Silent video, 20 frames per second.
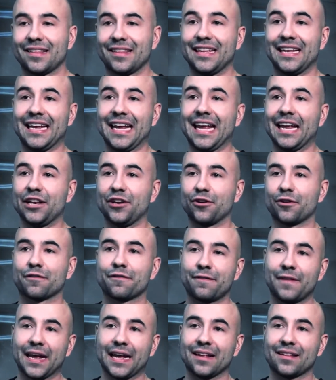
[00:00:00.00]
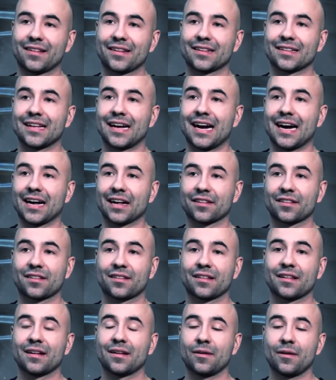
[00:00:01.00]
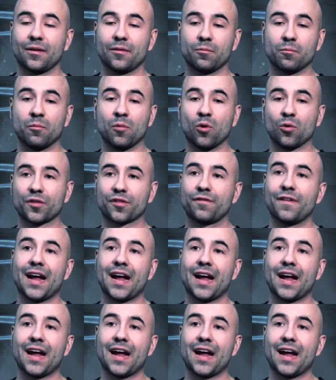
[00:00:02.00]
the in-your-face class most